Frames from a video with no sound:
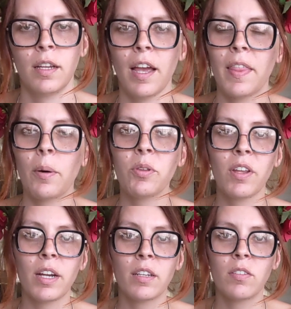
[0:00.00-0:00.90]
And that was
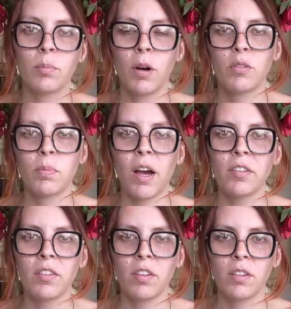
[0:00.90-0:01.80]
that I did some
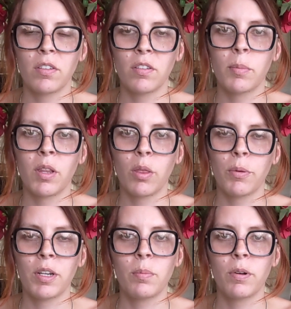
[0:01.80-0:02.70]
post-processing to some of the
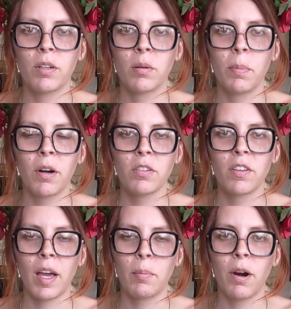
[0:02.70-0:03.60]
3D printed parts
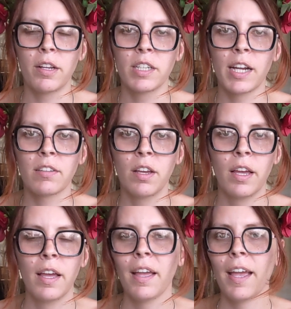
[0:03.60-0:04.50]
in that project.
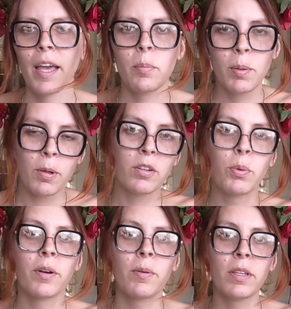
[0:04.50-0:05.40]
And people on
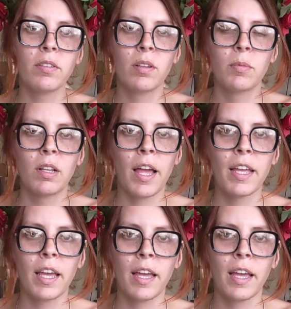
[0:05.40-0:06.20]
Twitter really seemed to like